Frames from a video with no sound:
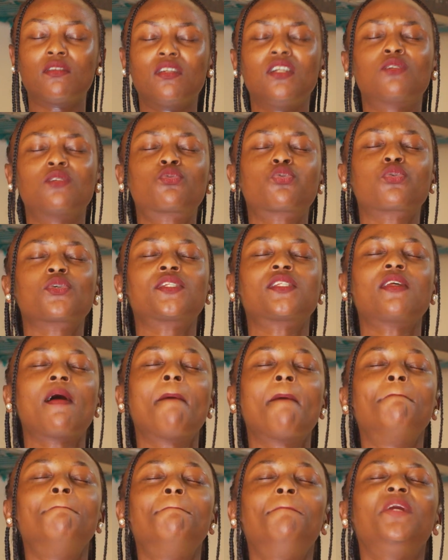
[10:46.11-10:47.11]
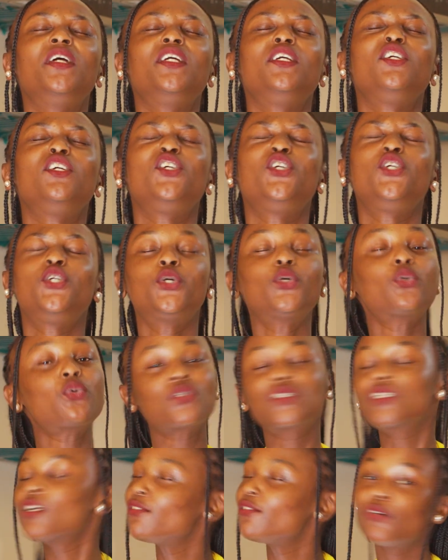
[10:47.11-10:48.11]
It was a
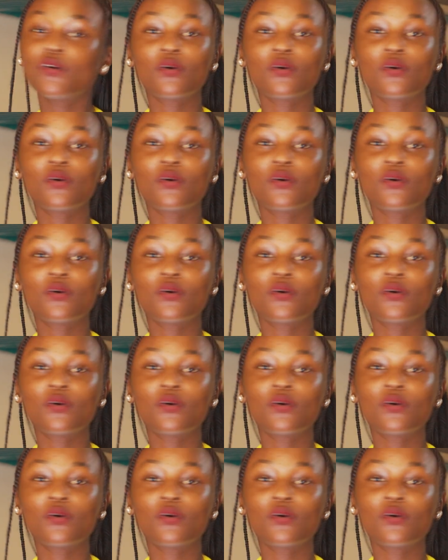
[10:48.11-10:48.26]
beautiful.